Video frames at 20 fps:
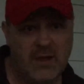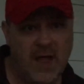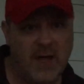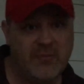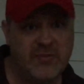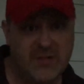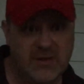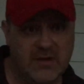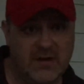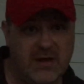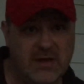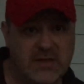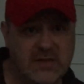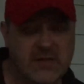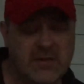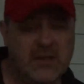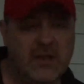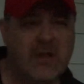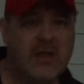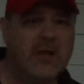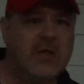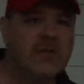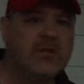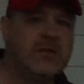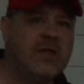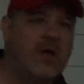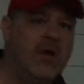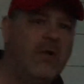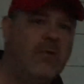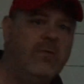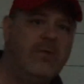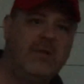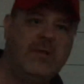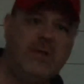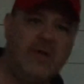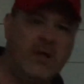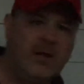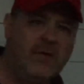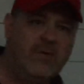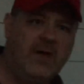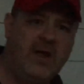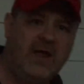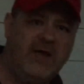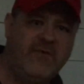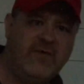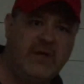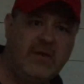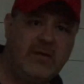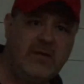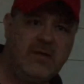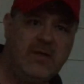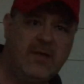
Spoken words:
I'm serious. So, y'all know I love you.